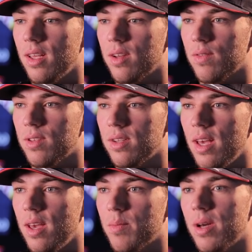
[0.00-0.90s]
the end of the
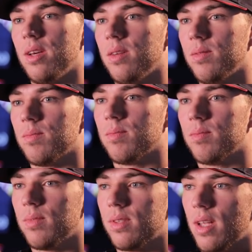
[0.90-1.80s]
day, my
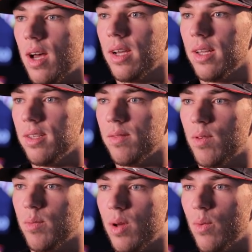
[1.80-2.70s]
target in
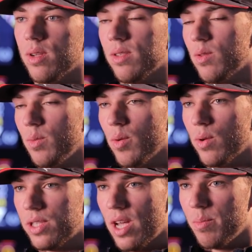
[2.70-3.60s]
Formula One is to be
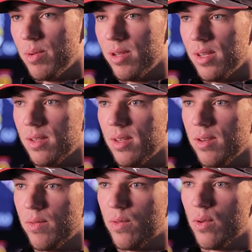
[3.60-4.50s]
world champion,
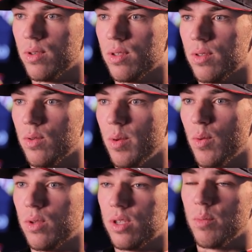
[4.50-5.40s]
and of course, to be
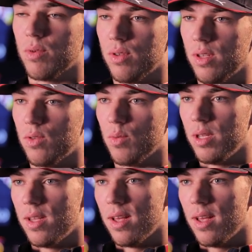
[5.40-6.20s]
world champion, you need to beat